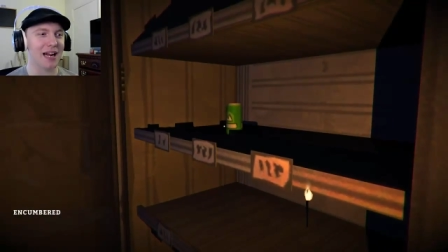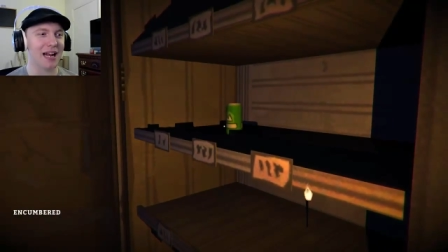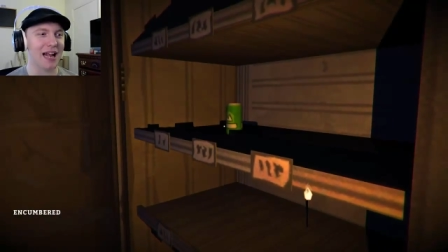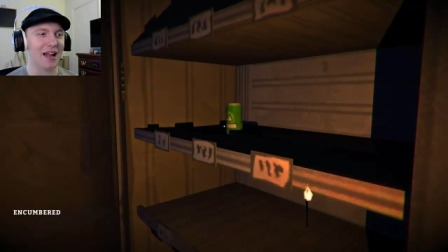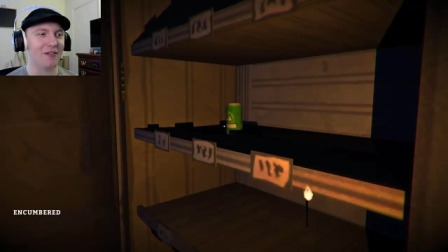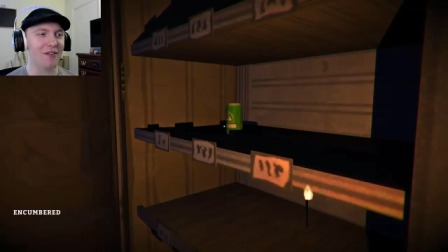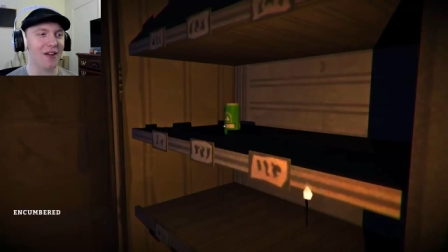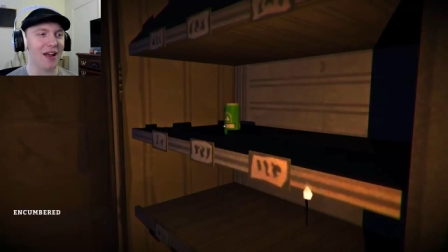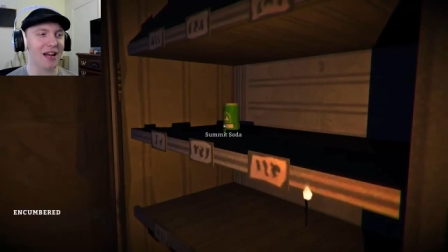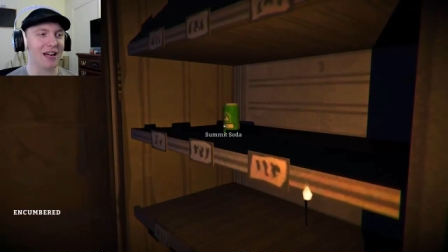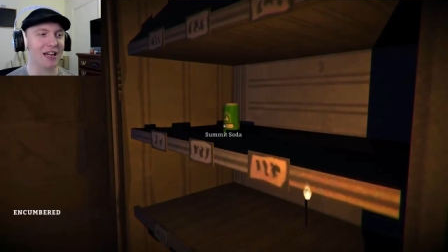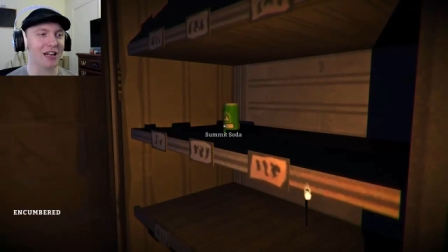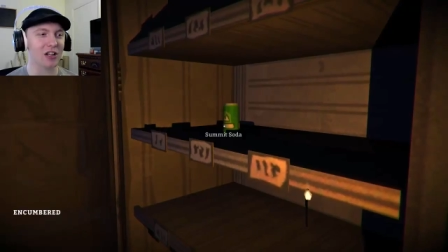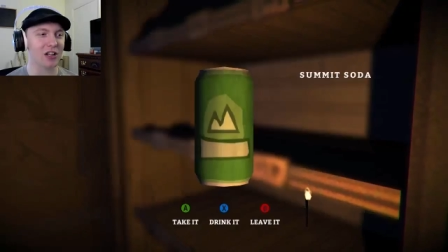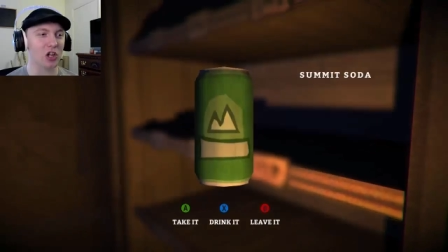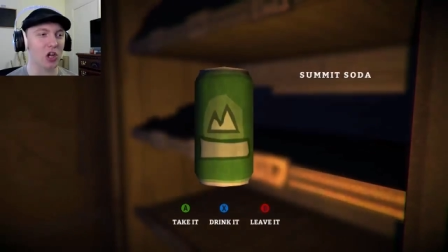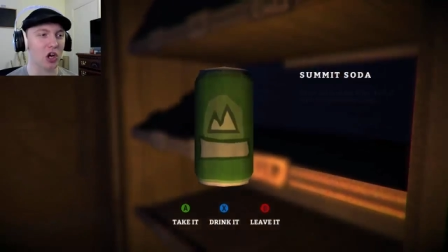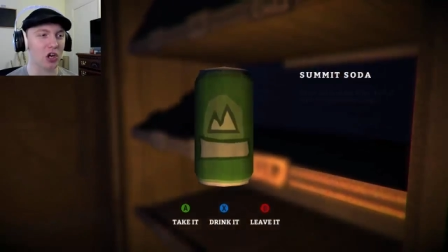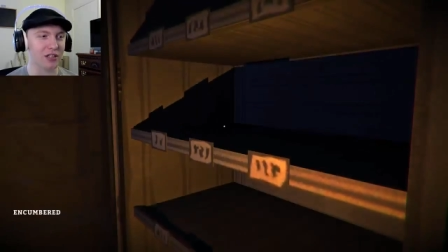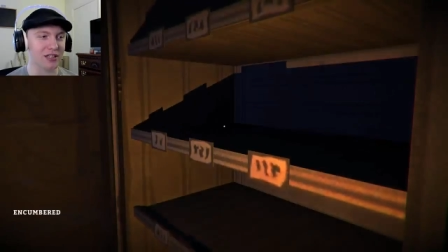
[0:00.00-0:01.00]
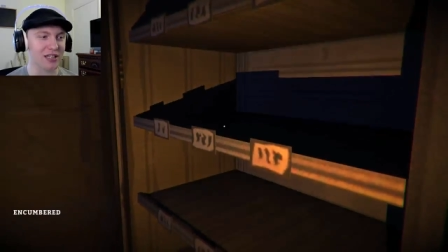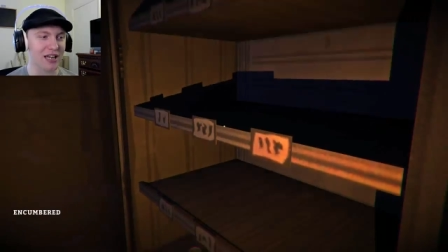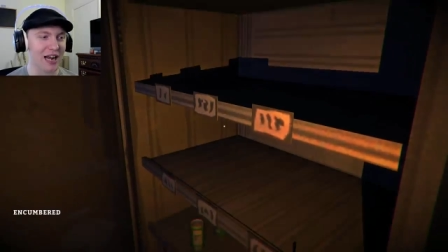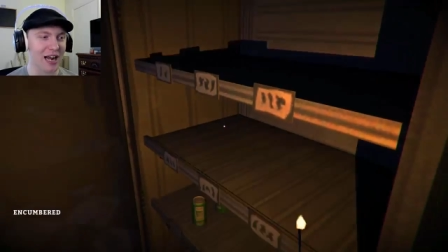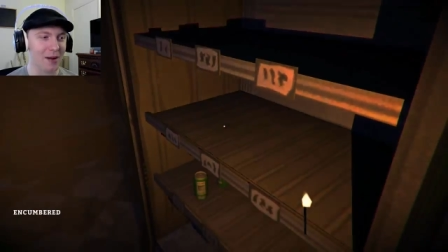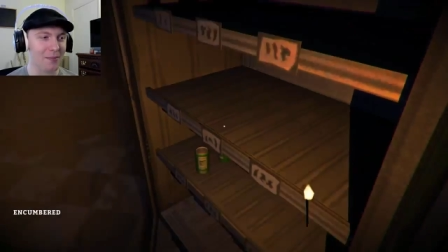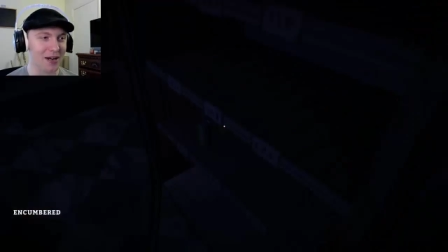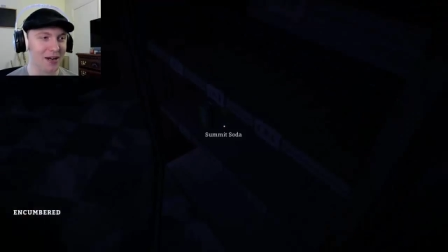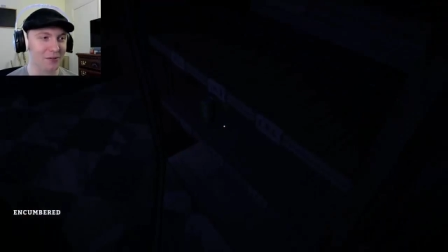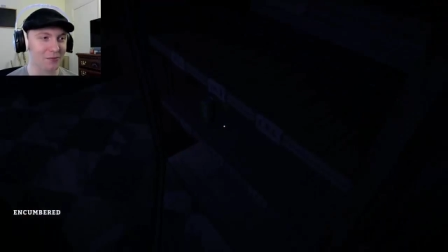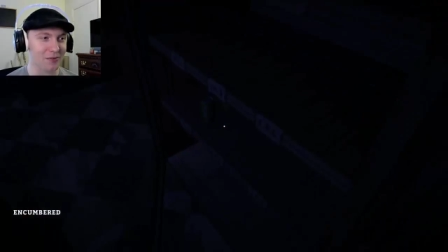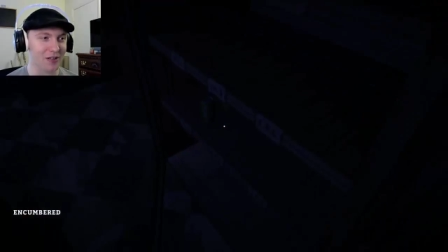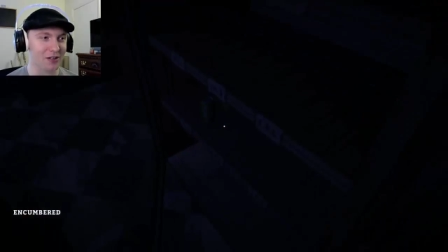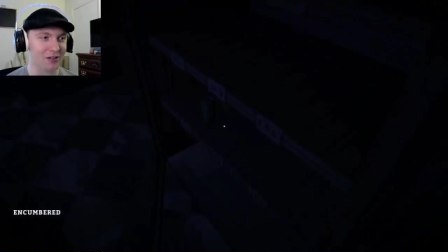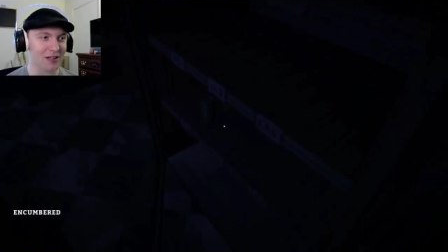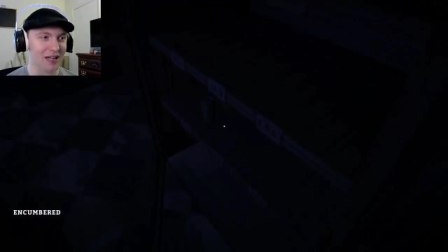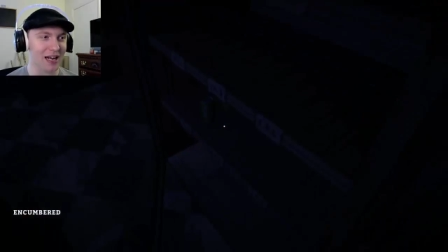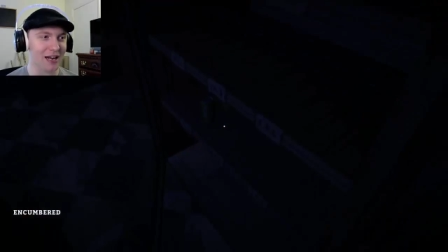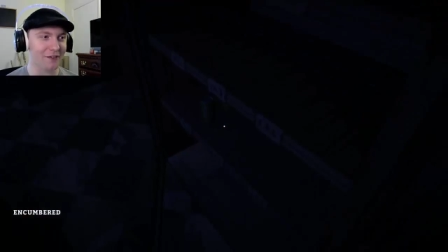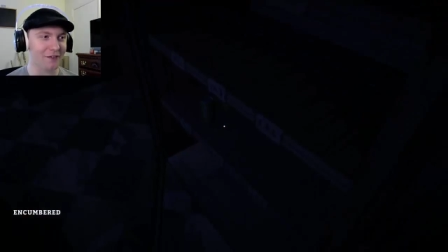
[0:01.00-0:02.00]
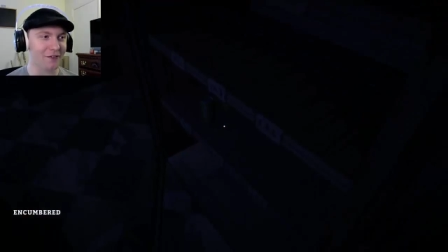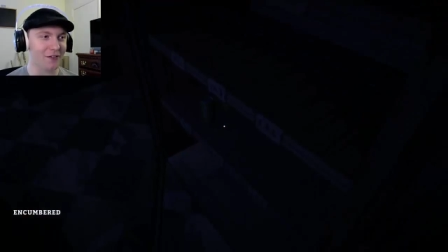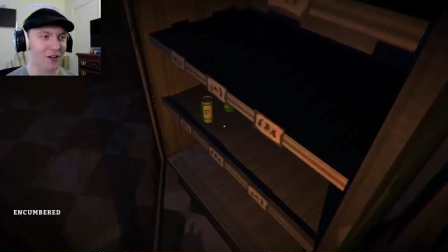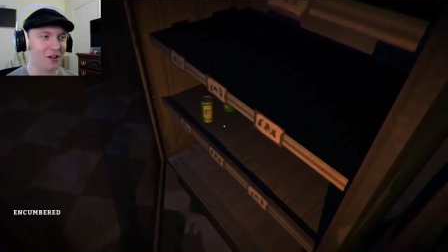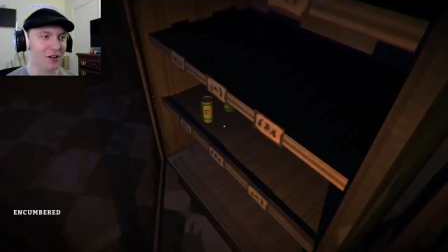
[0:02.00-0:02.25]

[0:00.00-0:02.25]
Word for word: I have had in a long time in real life.